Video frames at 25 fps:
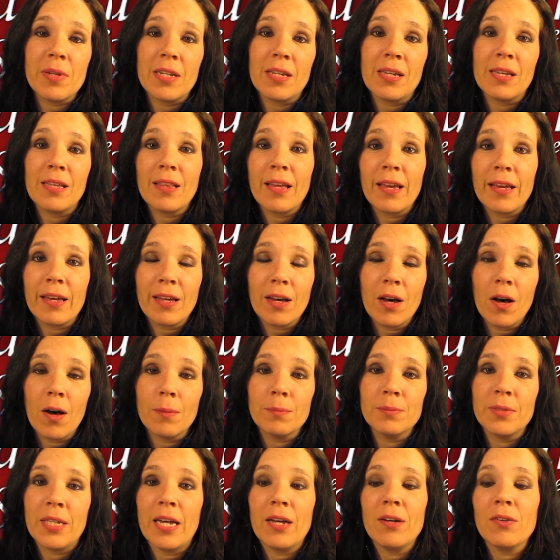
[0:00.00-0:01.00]
and he like
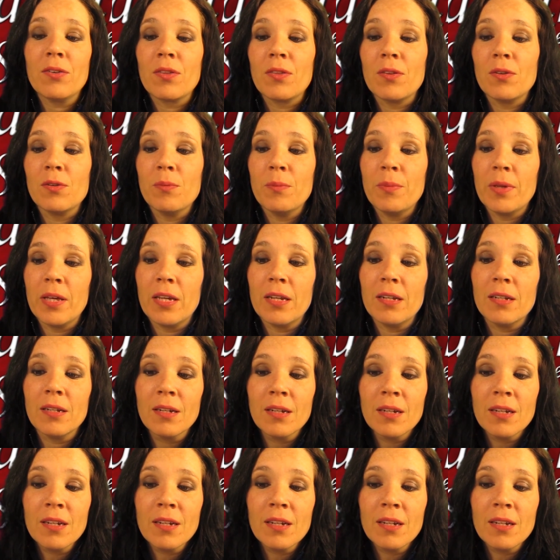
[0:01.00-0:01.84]
calmed down a little bit